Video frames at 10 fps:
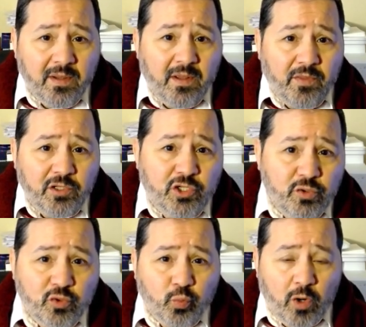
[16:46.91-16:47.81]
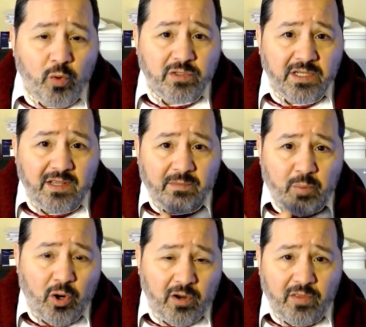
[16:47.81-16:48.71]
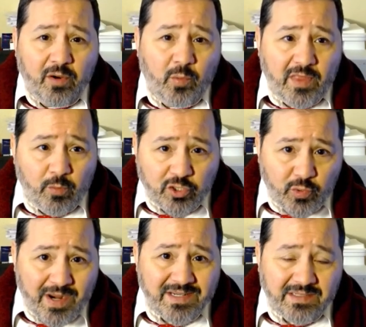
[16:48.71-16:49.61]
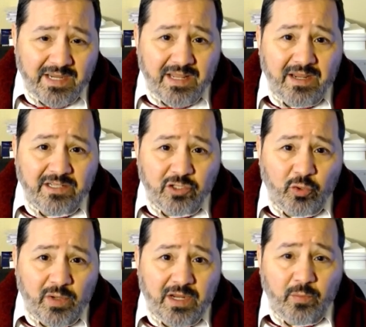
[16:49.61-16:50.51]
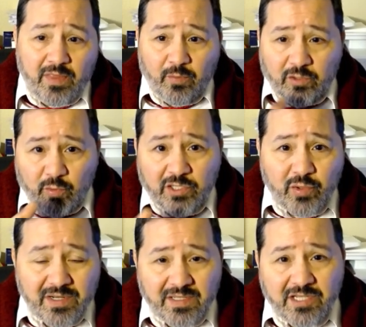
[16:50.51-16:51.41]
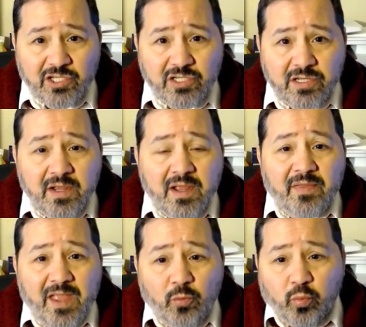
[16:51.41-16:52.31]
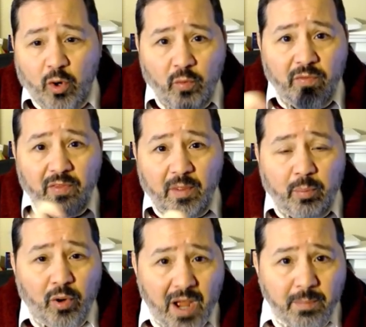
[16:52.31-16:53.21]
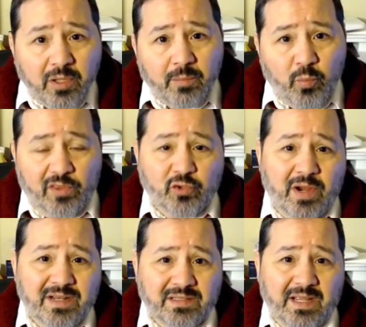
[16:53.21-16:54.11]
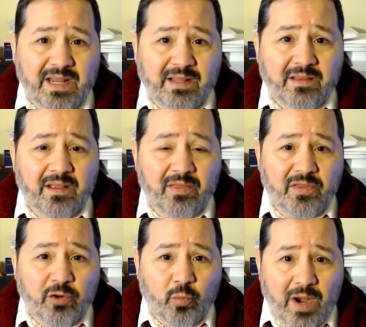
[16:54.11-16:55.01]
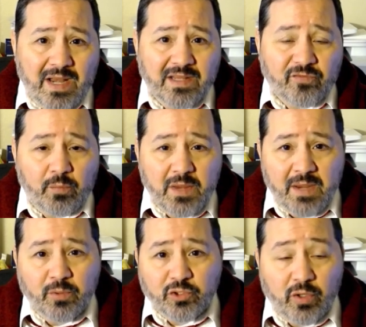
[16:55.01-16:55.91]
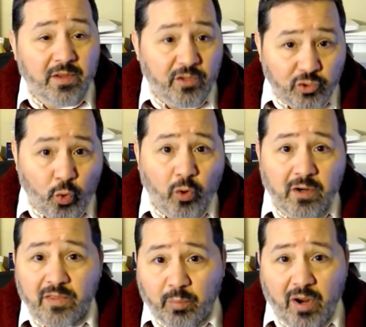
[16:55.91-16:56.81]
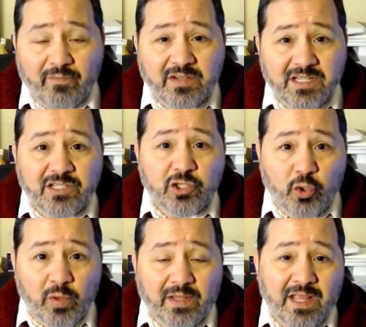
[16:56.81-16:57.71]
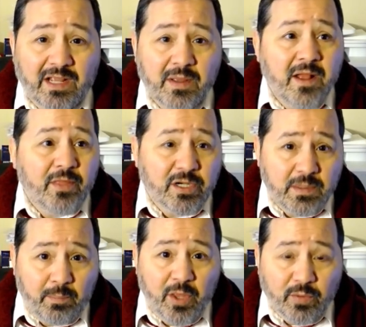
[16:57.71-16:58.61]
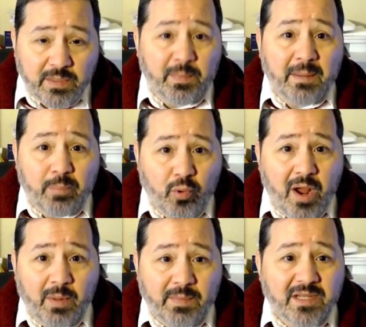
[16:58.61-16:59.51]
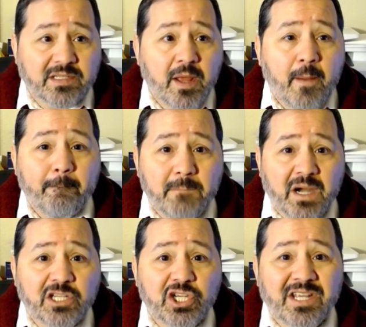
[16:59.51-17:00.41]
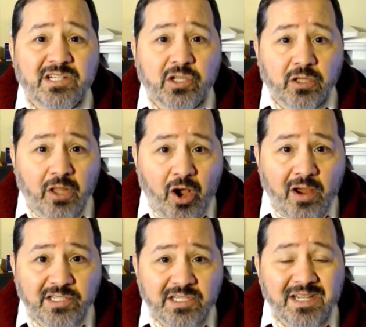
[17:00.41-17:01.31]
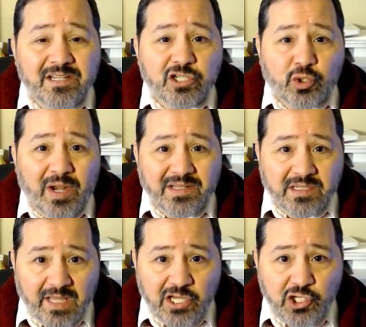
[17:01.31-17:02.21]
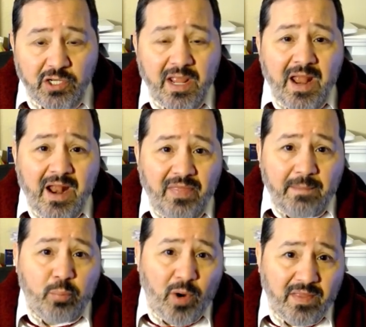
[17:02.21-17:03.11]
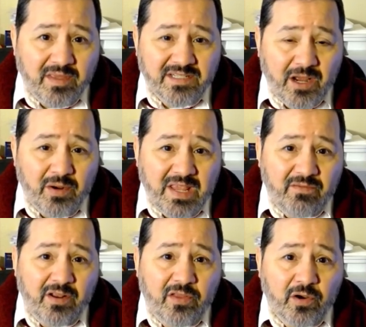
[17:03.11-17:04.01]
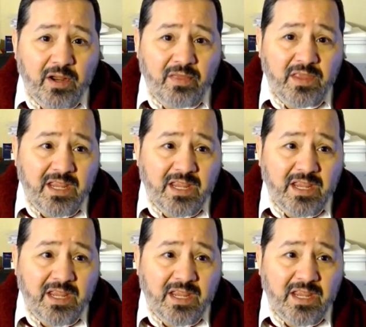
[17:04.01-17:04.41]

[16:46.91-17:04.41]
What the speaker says: the Jews wrote in part of when they were translating into Greek and when they were doing translations, they wrote the problem with translating their writings from Hebrew to Greek, the Torah and the prophets into Greek. There was a big problem because much is lost in translation, and they point this out even in the